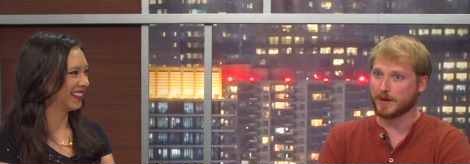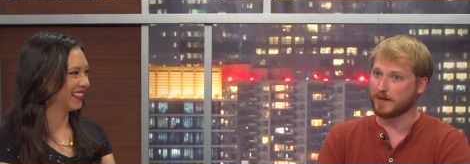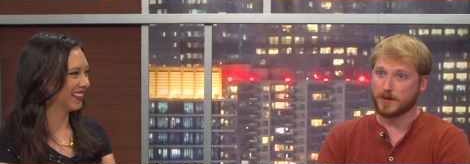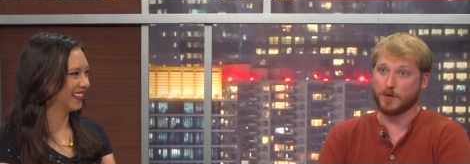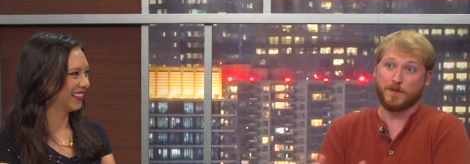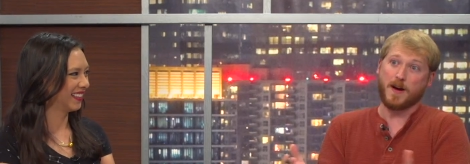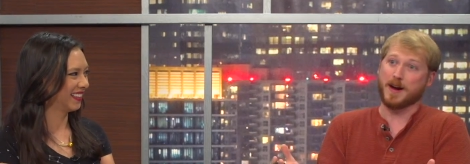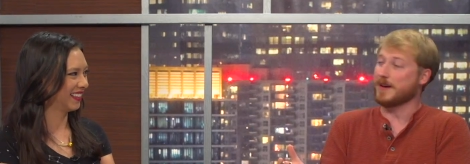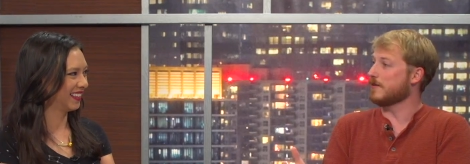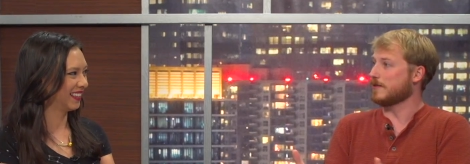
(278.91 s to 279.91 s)
Speaker 1: you know,
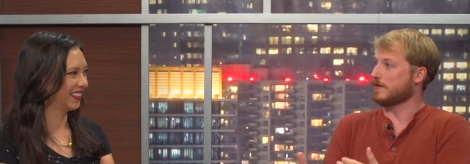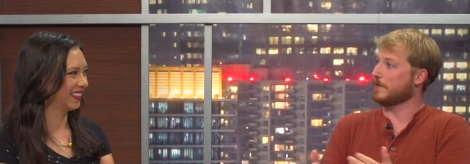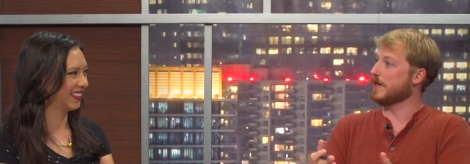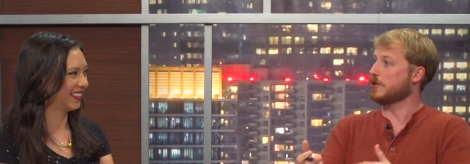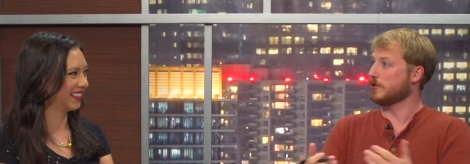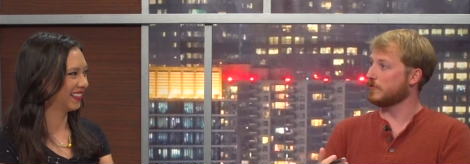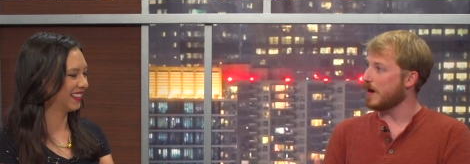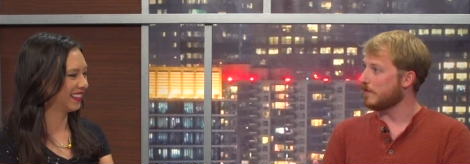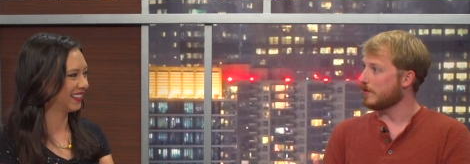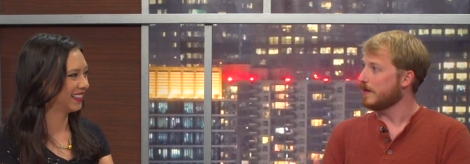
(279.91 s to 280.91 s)
fine interdimensional
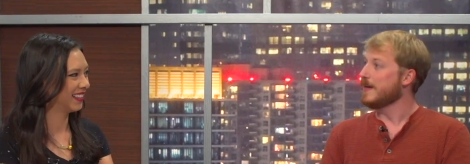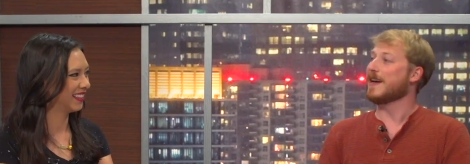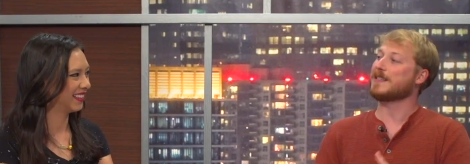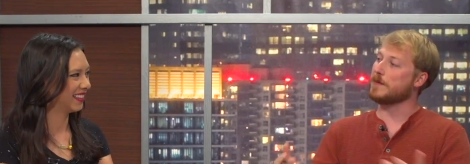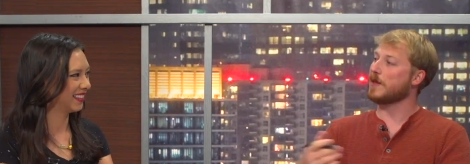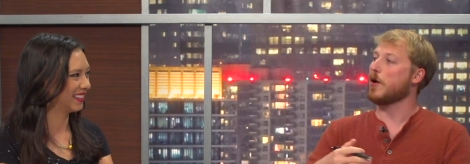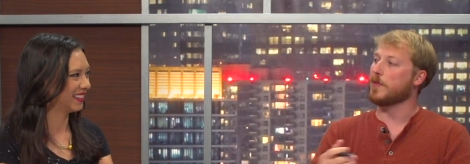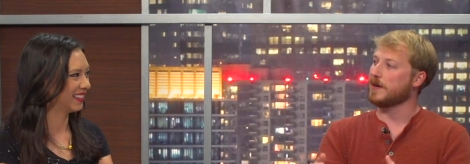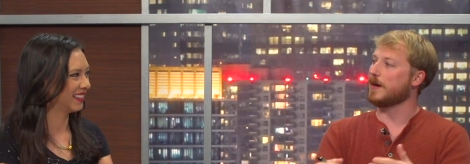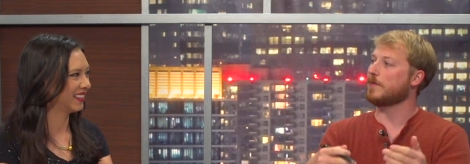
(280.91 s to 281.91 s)
travel, except they
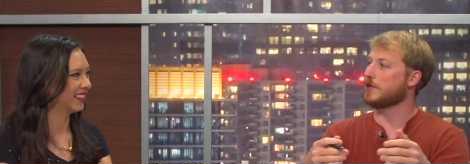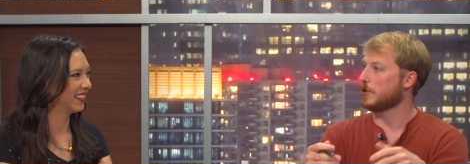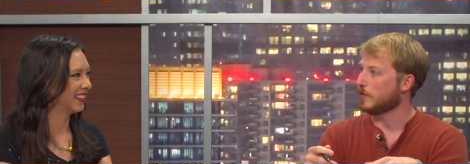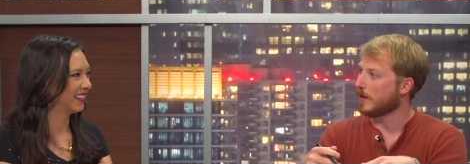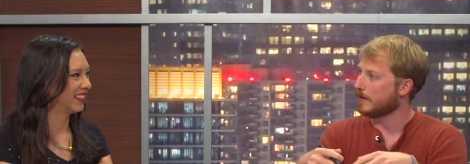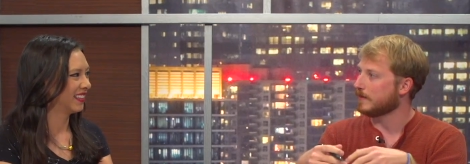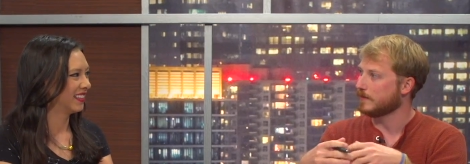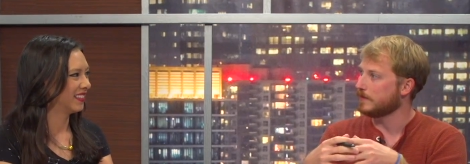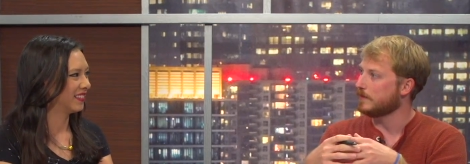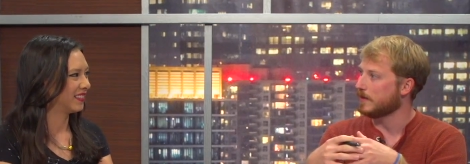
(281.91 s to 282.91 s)
opened it up to a
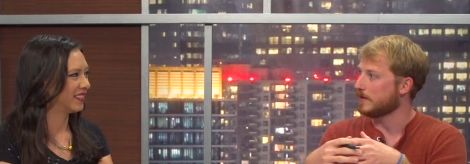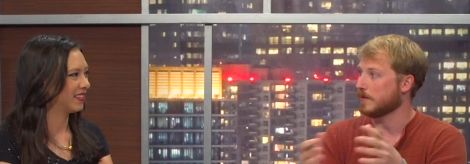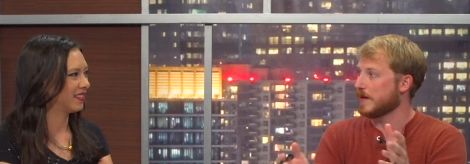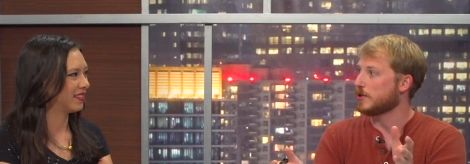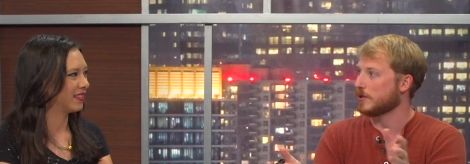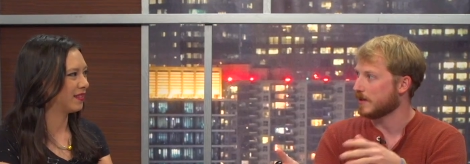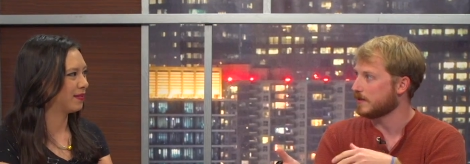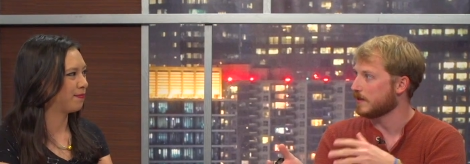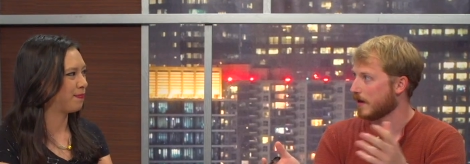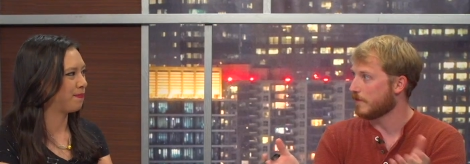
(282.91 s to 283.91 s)
dimension
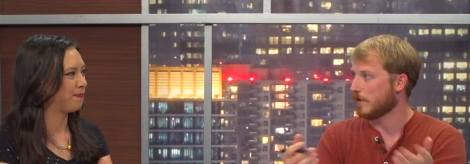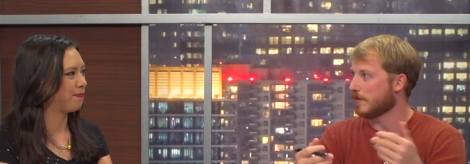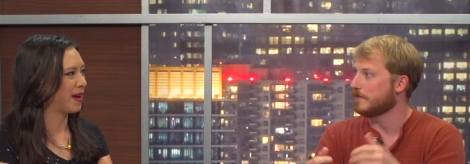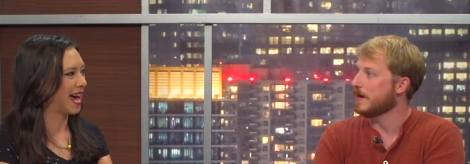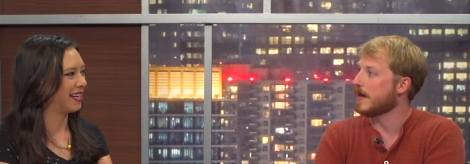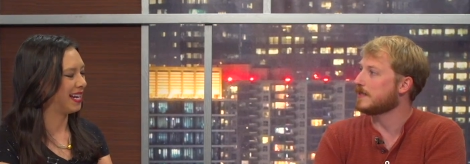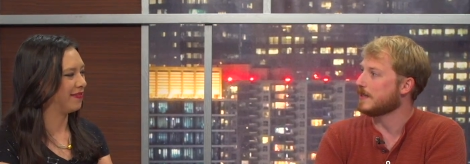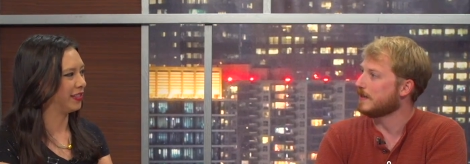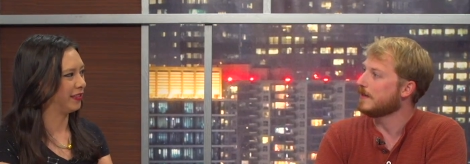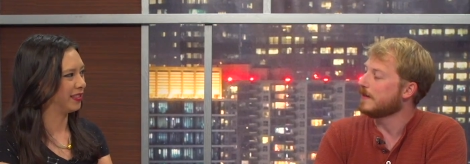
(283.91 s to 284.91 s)
that's like full of bad, nasty.
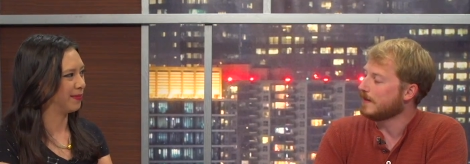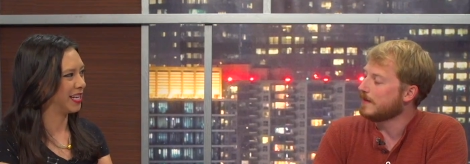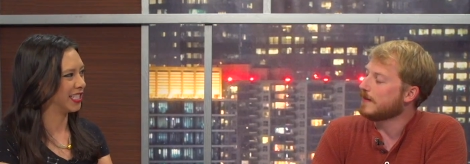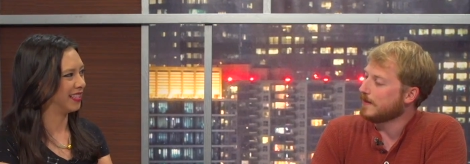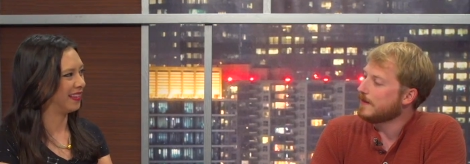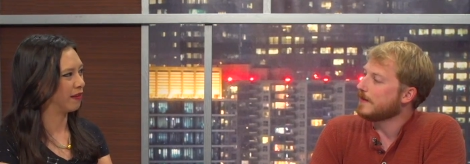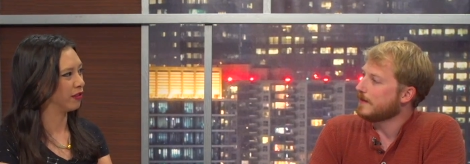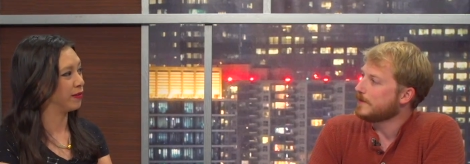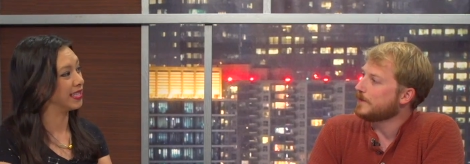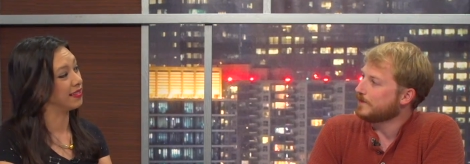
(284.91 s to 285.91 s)
evil
Speaker 2: dimension that
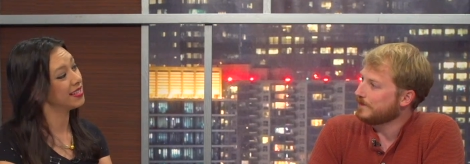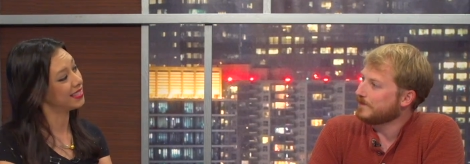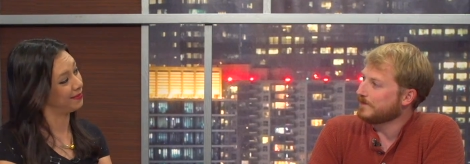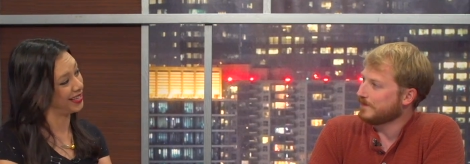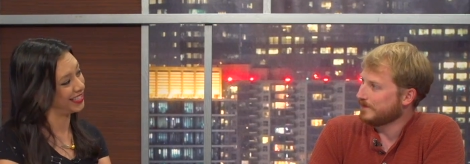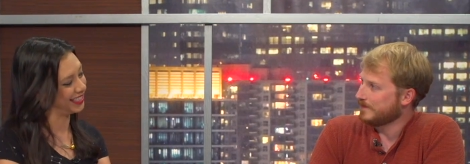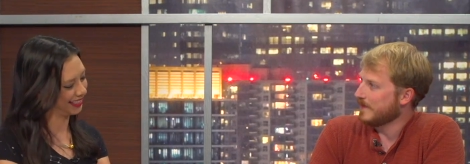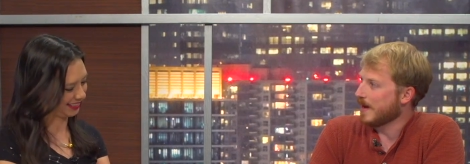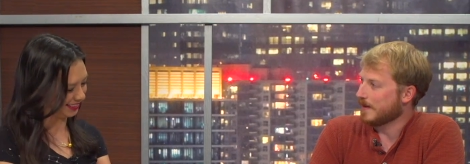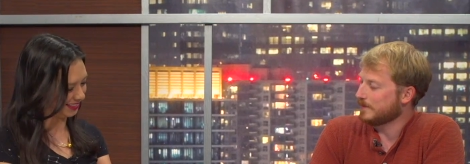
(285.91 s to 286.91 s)
ruins this
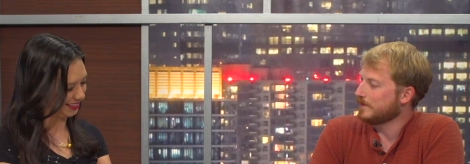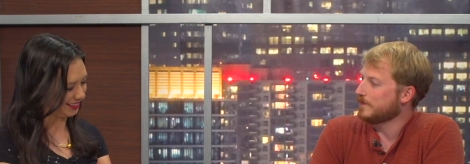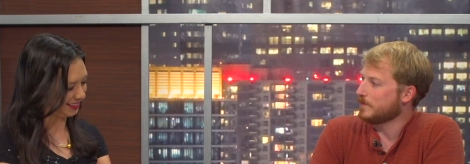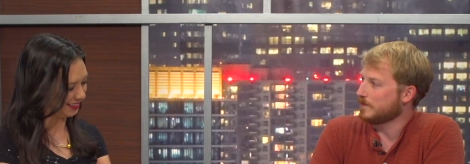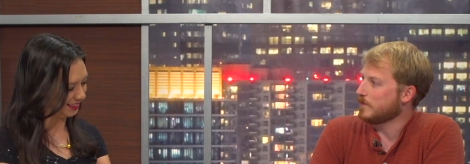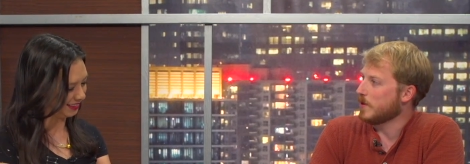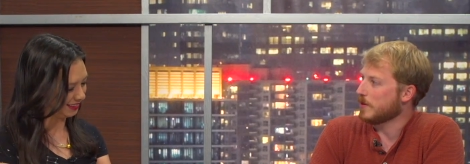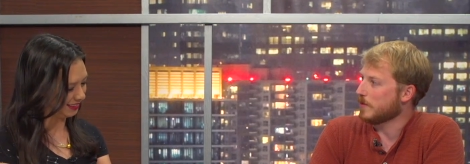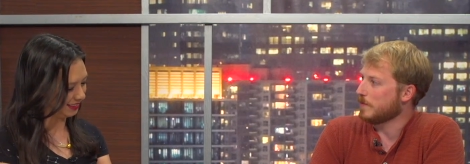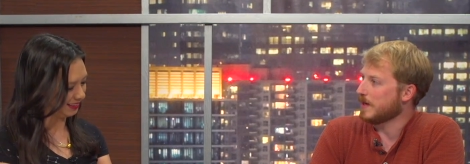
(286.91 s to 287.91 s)
dimension.
Speaker 1: Yeah,
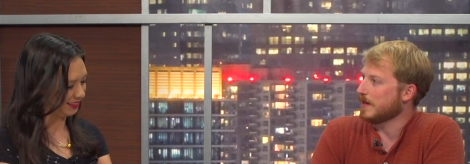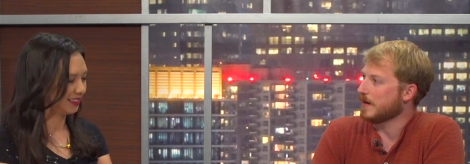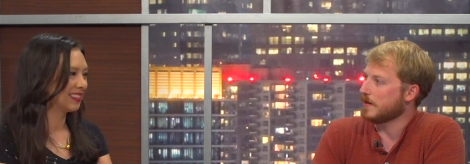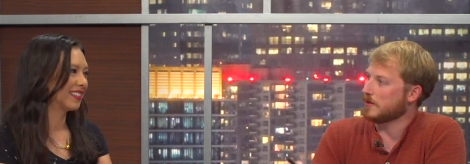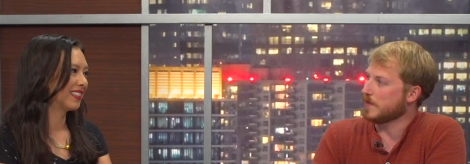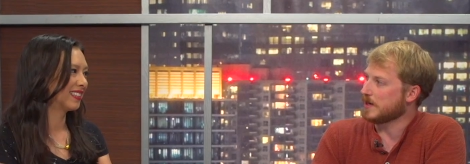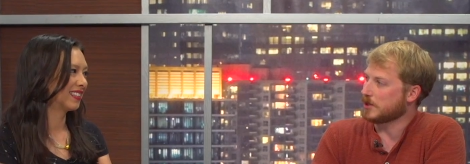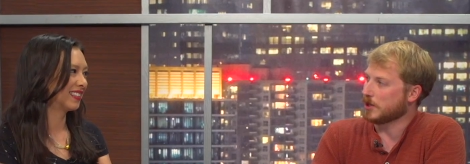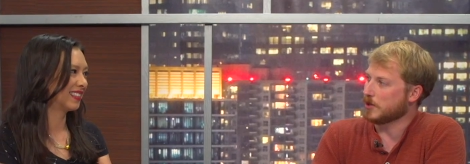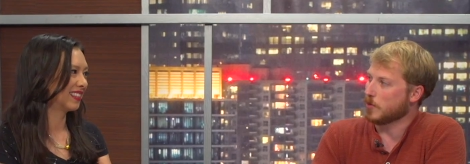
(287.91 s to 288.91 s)
whether it be another
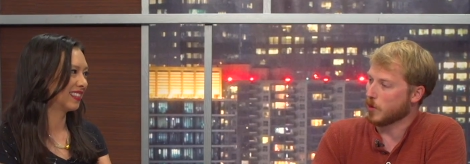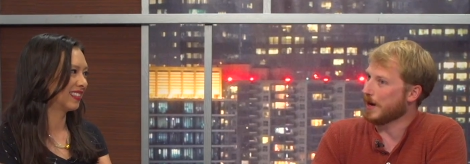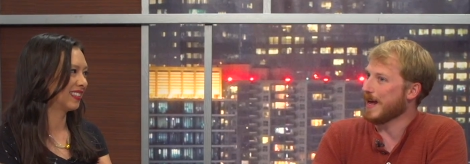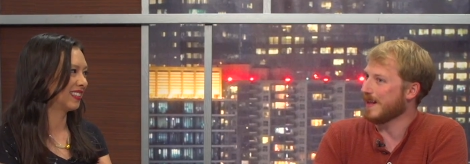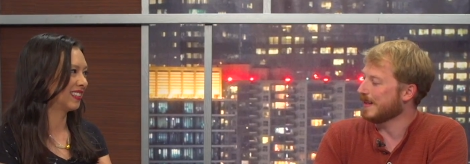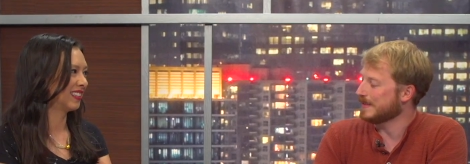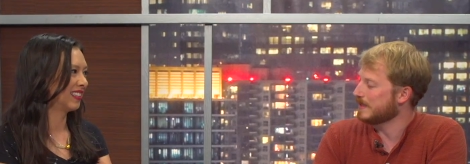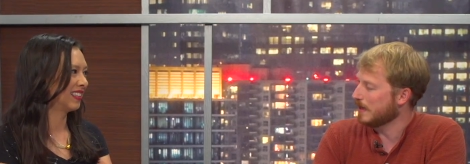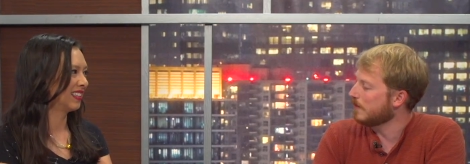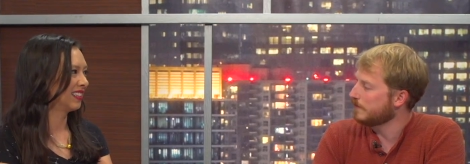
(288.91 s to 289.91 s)
dimension or hell
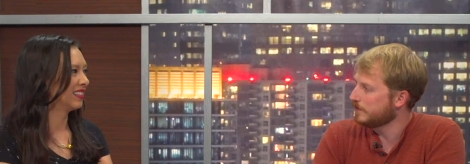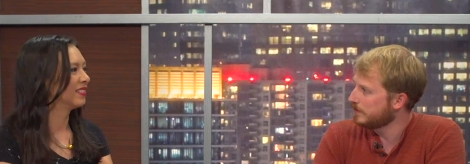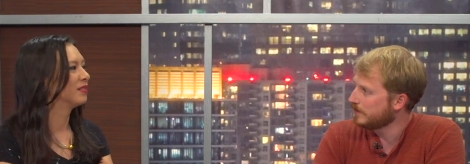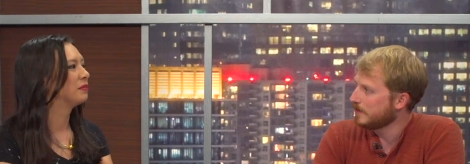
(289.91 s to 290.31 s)
itself.